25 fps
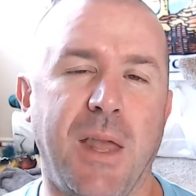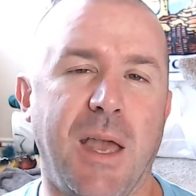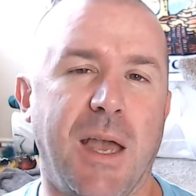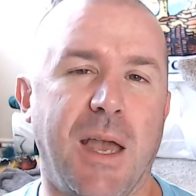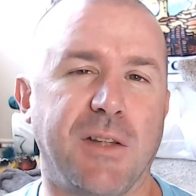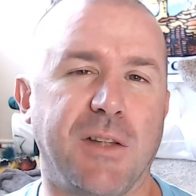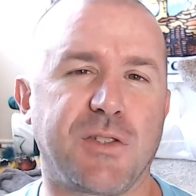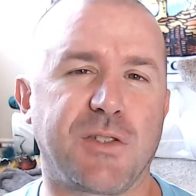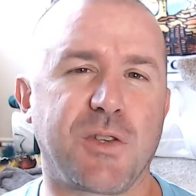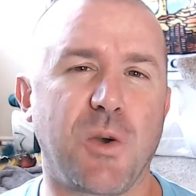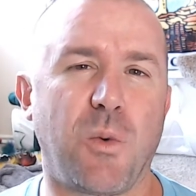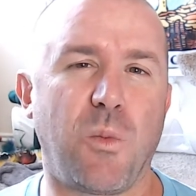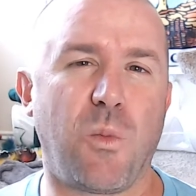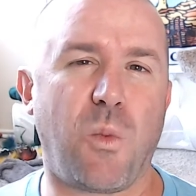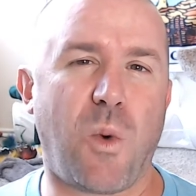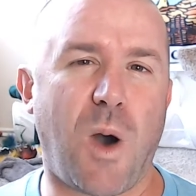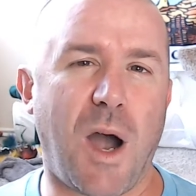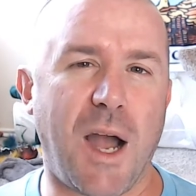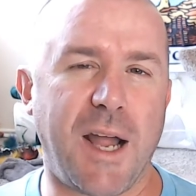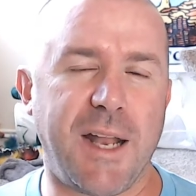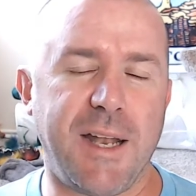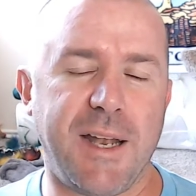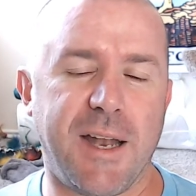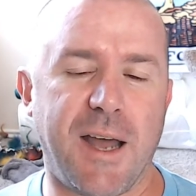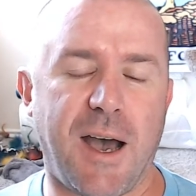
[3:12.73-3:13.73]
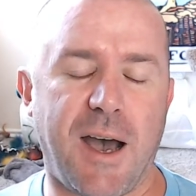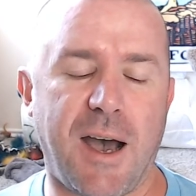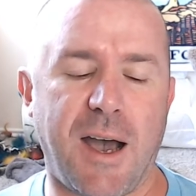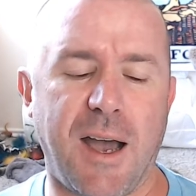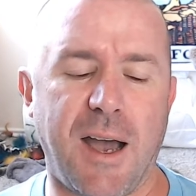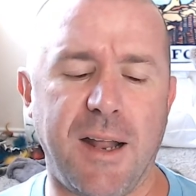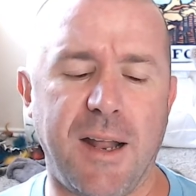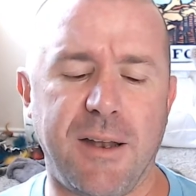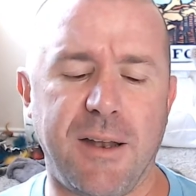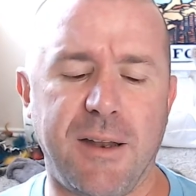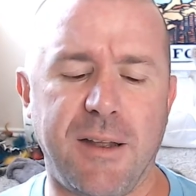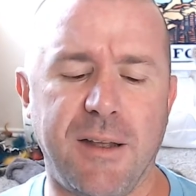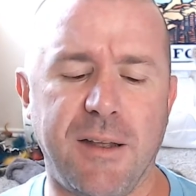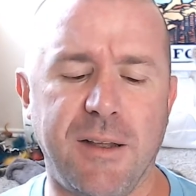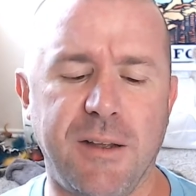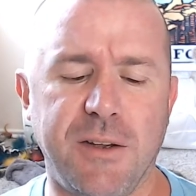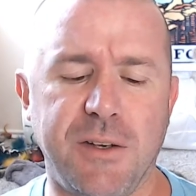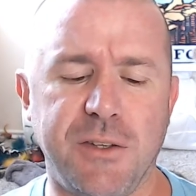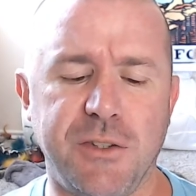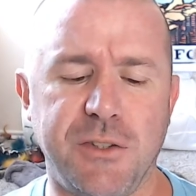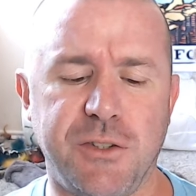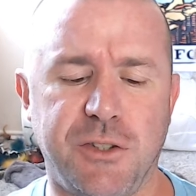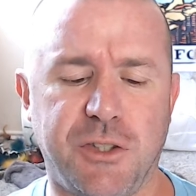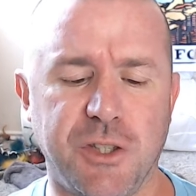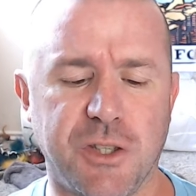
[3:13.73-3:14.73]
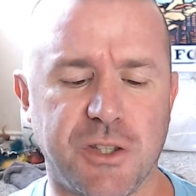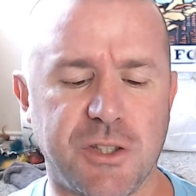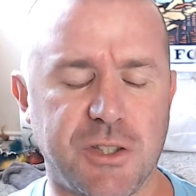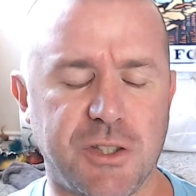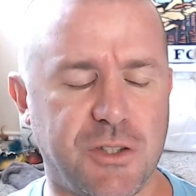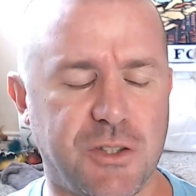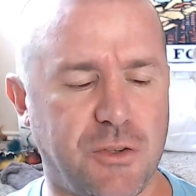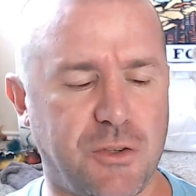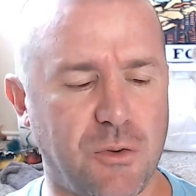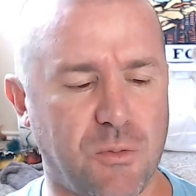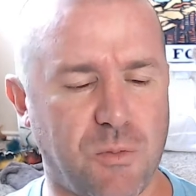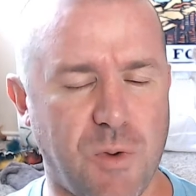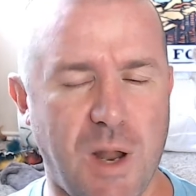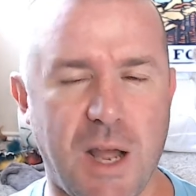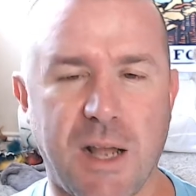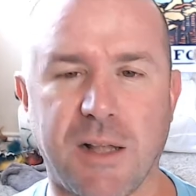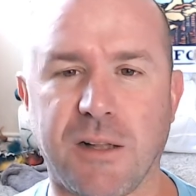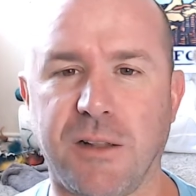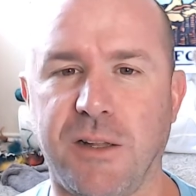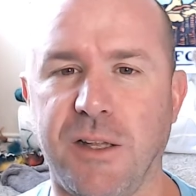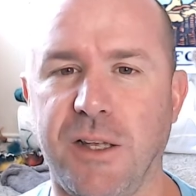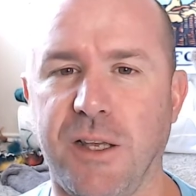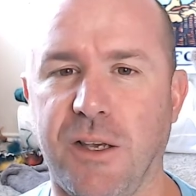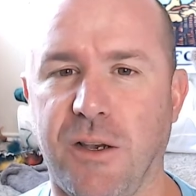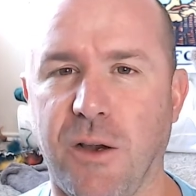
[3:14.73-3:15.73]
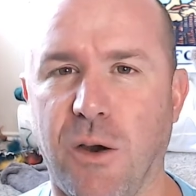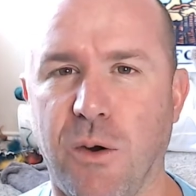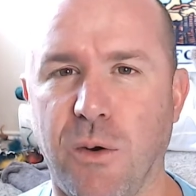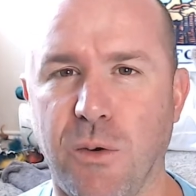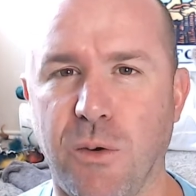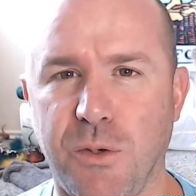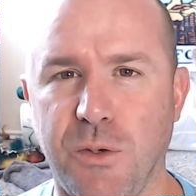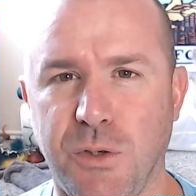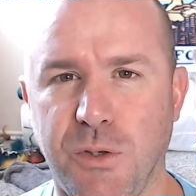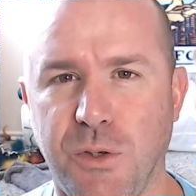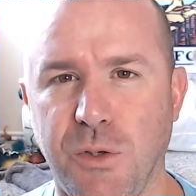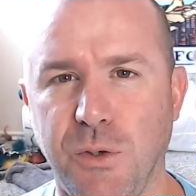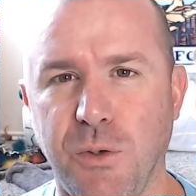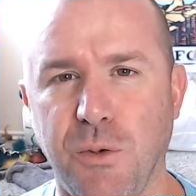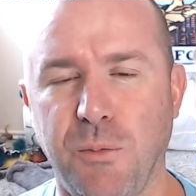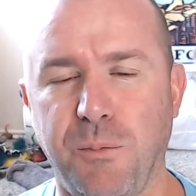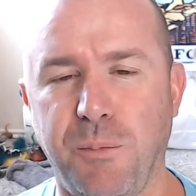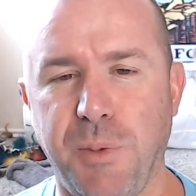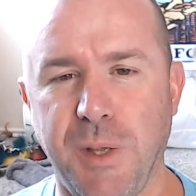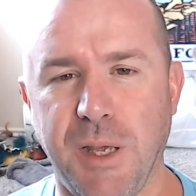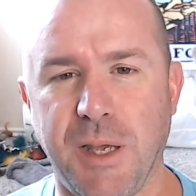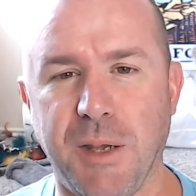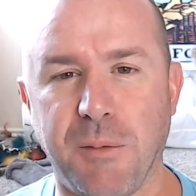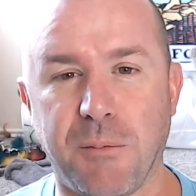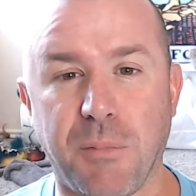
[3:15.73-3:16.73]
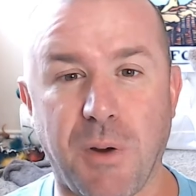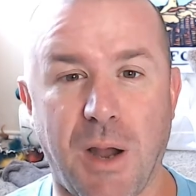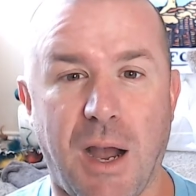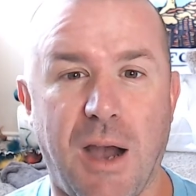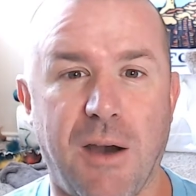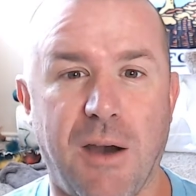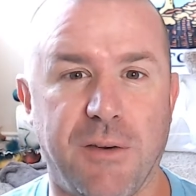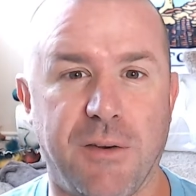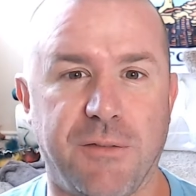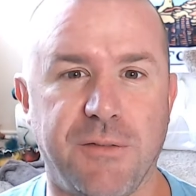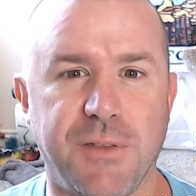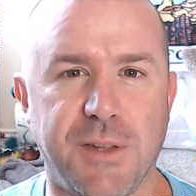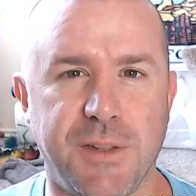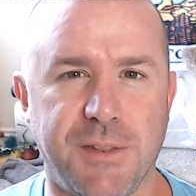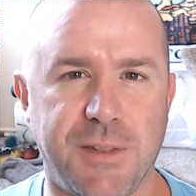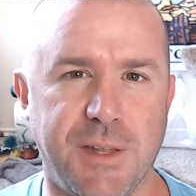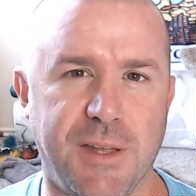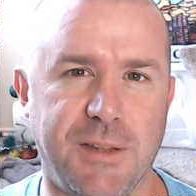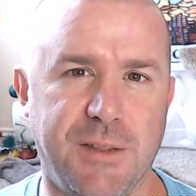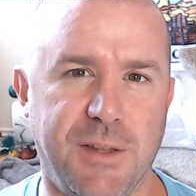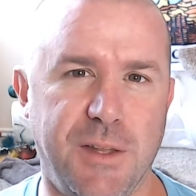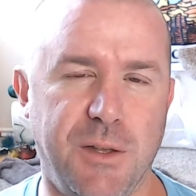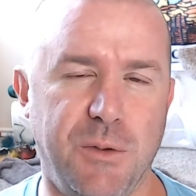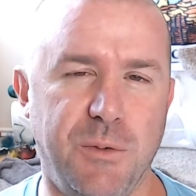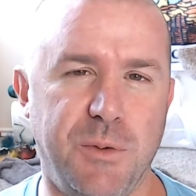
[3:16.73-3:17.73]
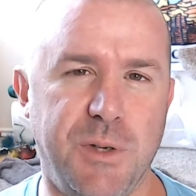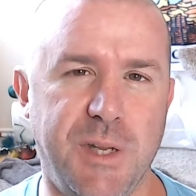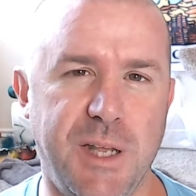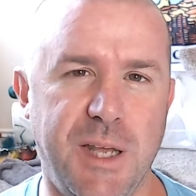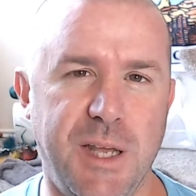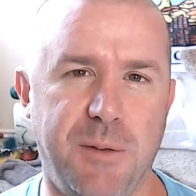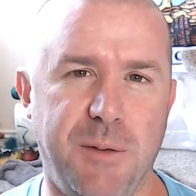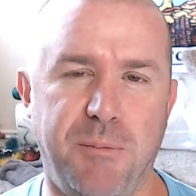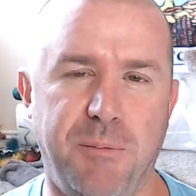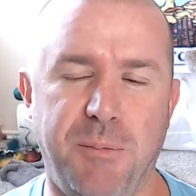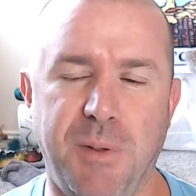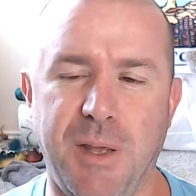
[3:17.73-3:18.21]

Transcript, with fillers: And so why not just directly go to being proud of the thing that you did,